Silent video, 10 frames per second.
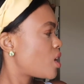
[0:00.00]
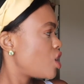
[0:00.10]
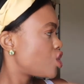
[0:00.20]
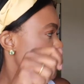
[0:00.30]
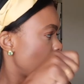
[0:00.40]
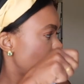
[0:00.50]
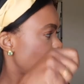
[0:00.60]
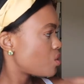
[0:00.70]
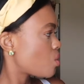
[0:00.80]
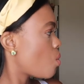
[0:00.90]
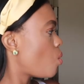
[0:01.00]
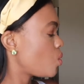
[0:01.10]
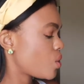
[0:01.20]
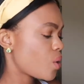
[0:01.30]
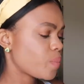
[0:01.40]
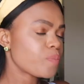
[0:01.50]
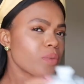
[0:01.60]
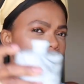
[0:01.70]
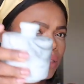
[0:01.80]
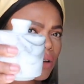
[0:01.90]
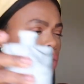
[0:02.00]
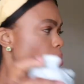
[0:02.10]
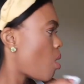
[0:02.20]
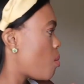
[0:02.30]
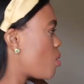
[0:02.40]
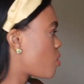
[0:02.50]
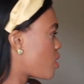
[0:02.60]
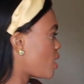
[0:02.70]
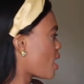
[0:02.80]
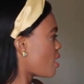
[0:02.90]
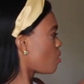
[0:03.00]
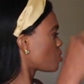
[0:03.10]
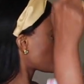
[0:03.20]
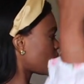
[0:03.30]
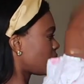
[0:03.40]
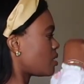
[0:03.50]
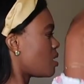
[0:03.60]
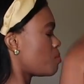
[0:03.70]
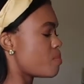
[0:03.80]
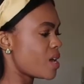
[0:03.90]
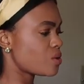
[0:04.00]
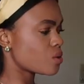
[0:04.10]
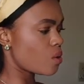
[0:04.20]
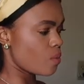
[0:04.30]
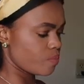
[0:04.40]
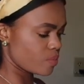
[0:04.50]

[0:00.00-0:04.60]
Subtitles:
kitchen utensil holder, the whole marble thing. I also got the pestle